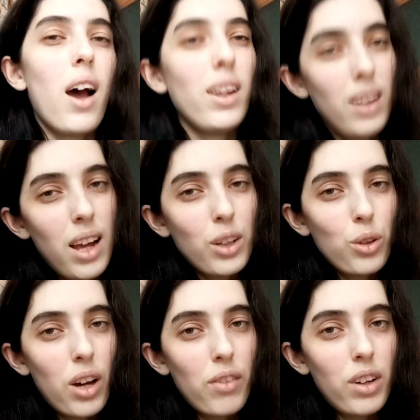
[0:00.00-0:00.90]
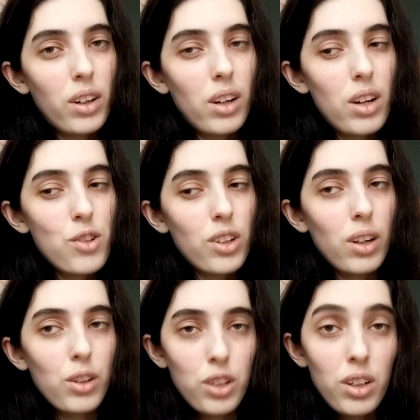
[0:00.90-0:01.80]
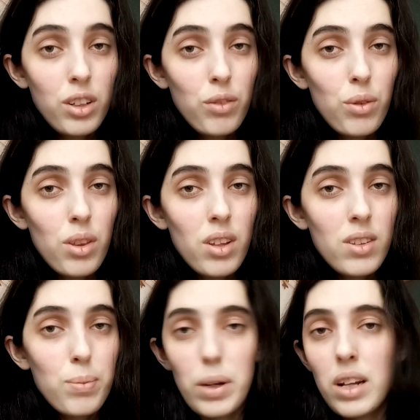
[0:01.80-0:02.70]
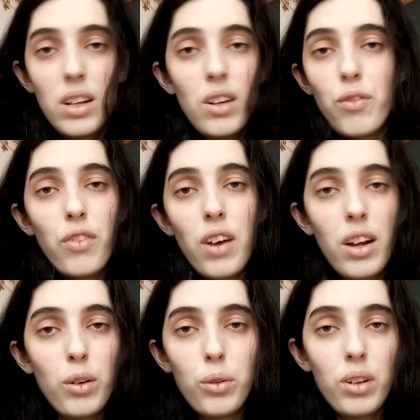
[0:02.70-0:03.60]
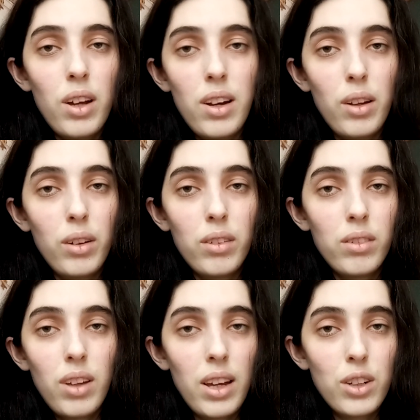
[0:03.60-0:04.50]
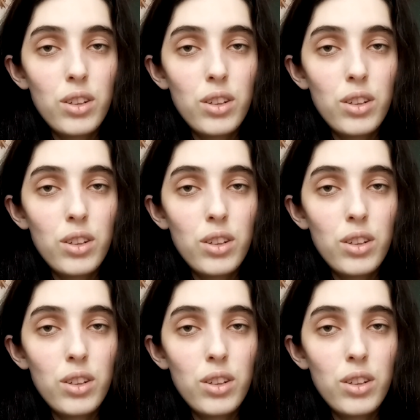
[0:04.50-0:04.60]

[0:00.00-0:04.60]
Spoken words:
I'd like to have an ecological alternative to this, but I didn't find any yet.